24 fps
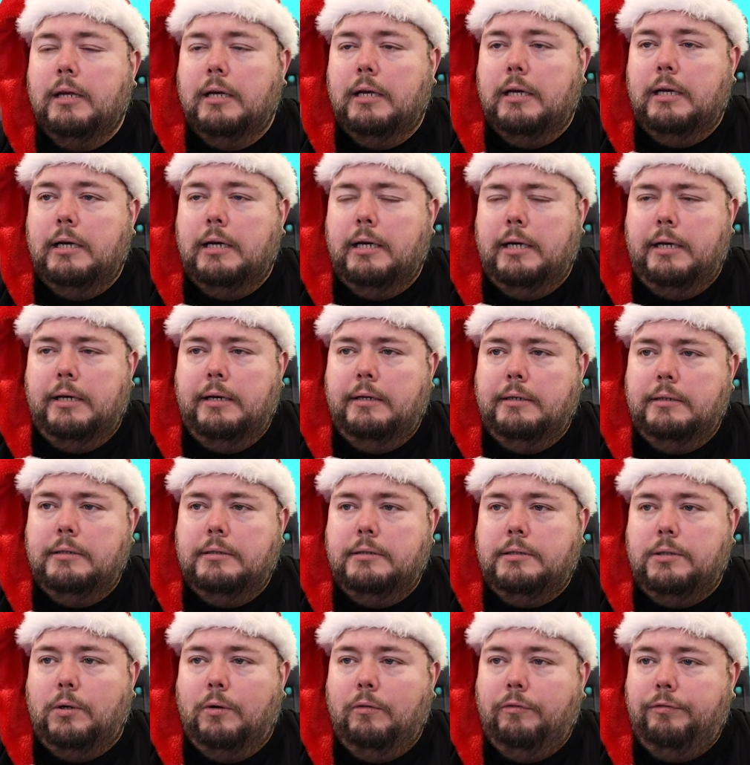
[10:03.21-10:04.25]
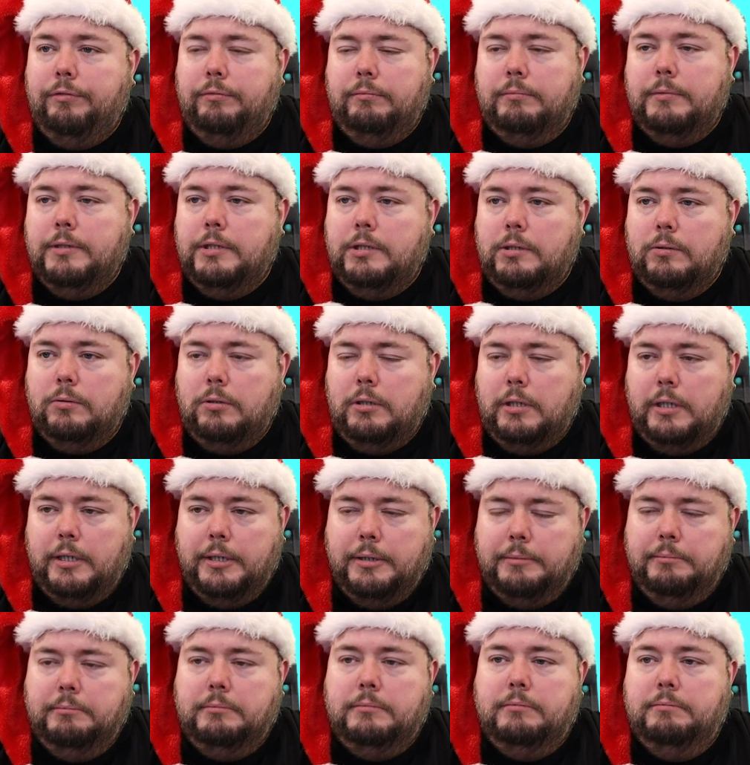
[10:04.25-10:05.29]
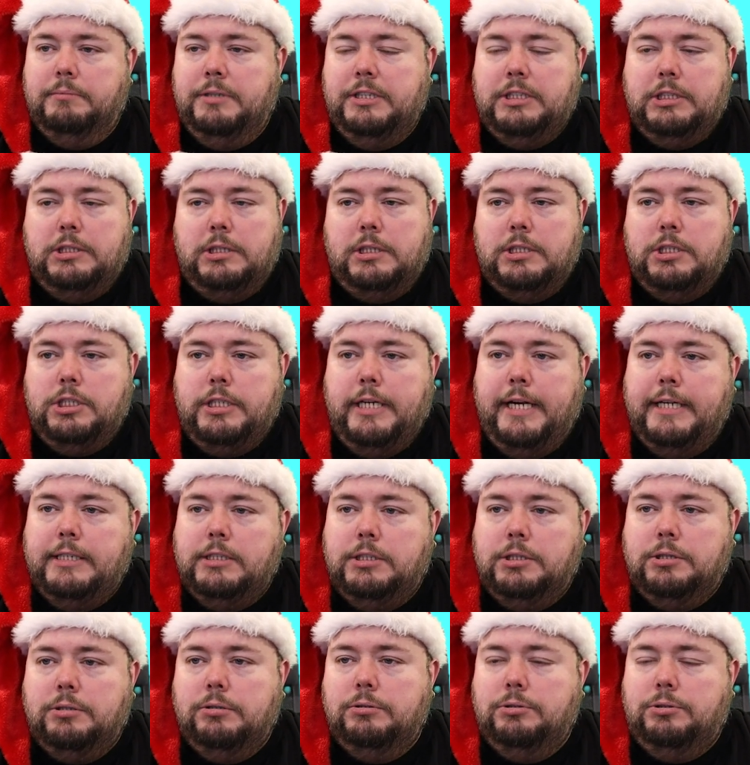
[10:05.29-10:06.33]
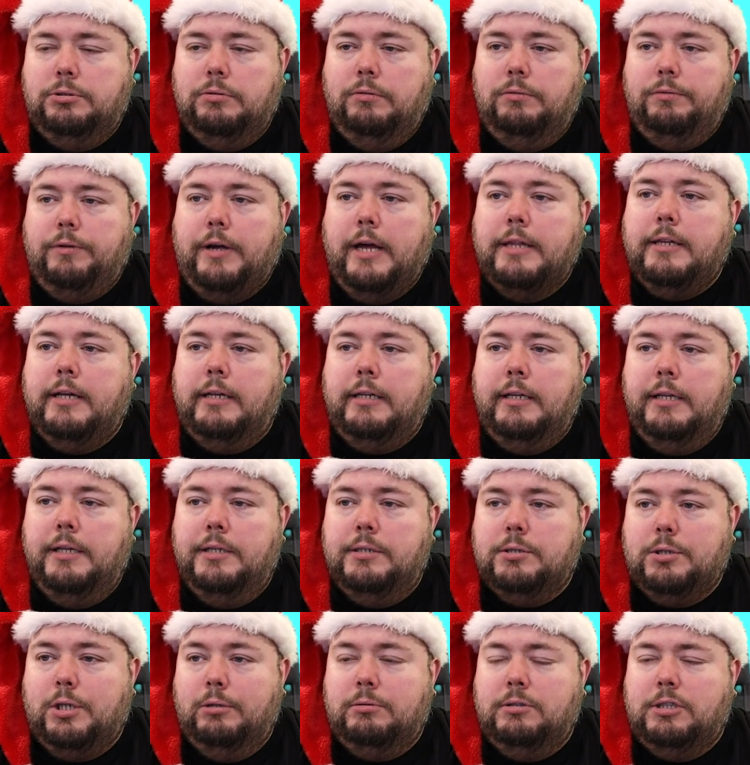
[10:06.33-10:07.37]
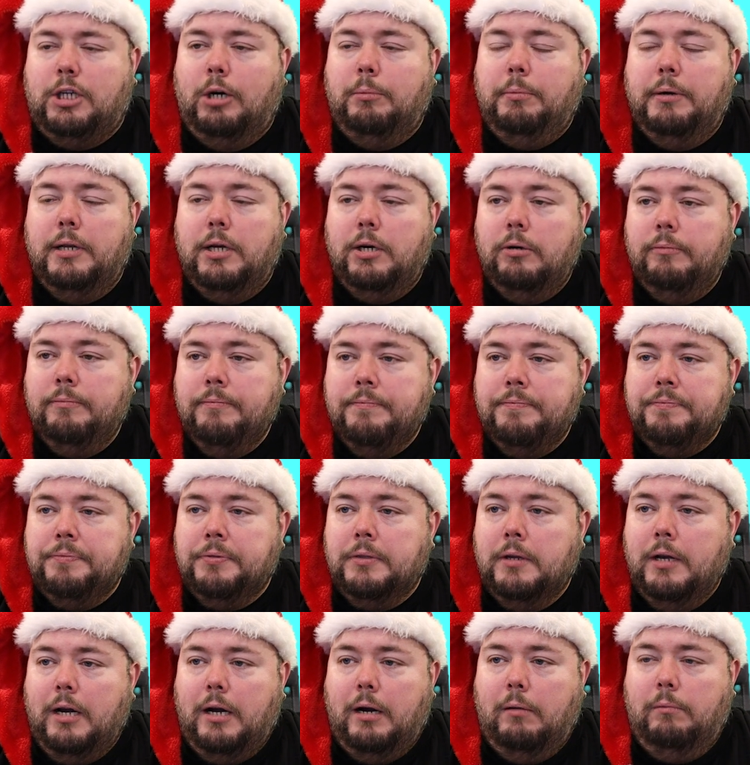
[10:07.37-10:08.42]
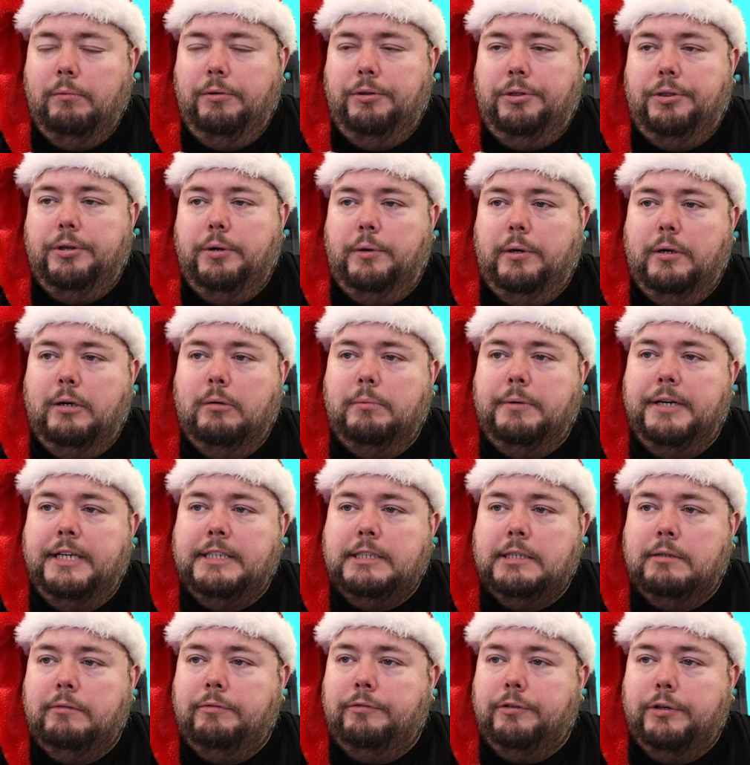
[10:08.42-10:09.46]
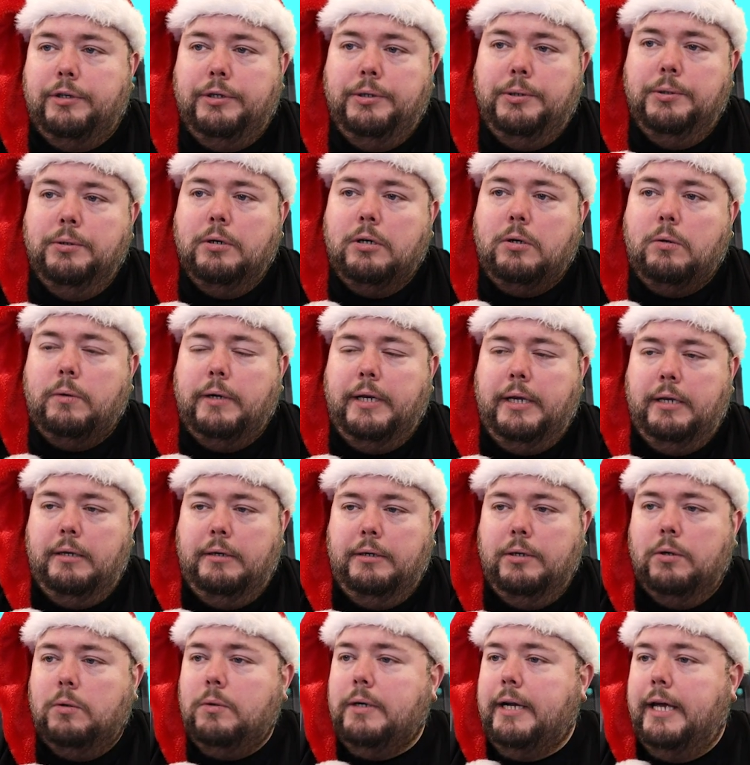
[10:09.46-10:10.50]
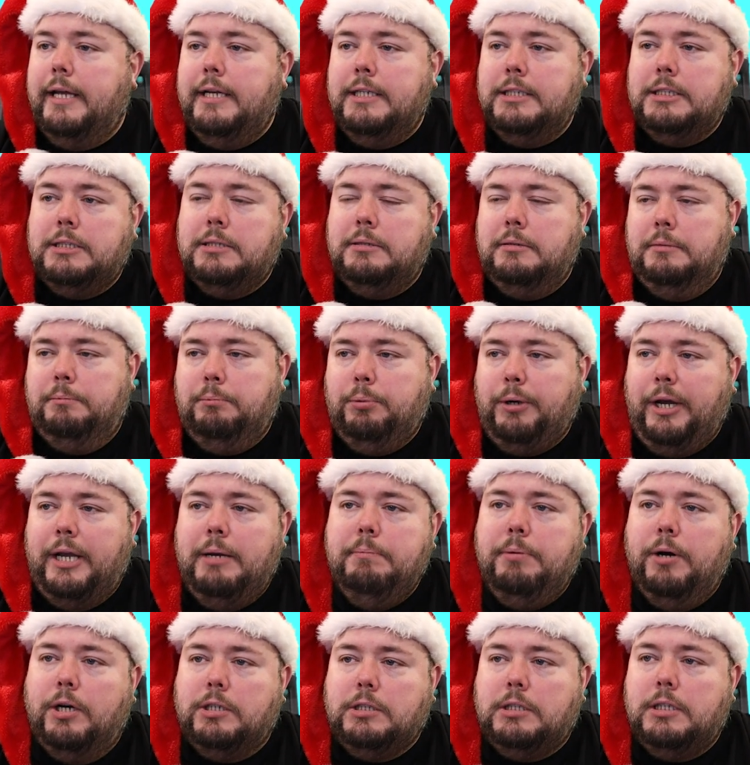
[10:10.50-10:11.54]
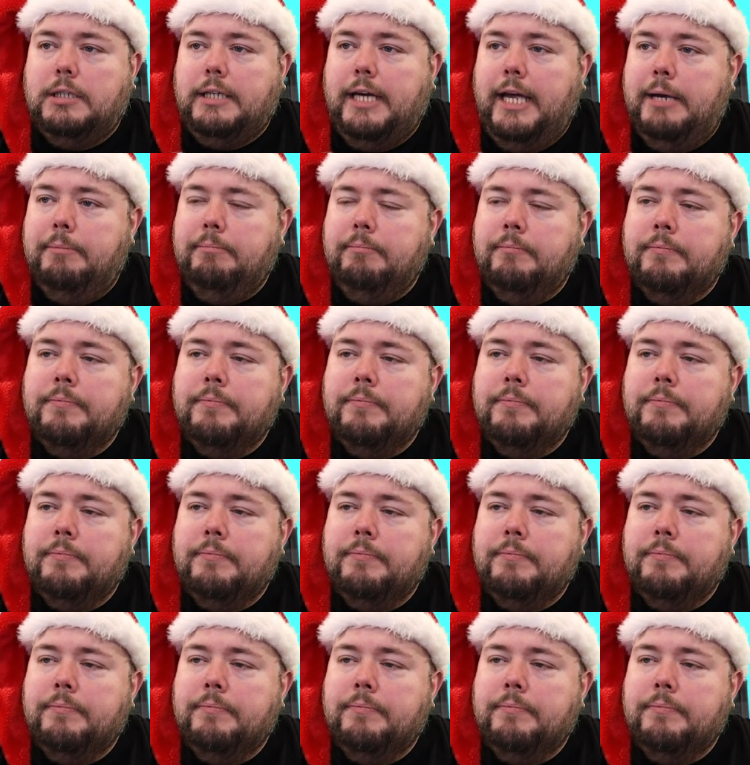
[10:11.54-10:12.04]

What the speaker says: Don't miss the chance to write that in the description down below. Come with the recommendation for your greatest brain puzzle game.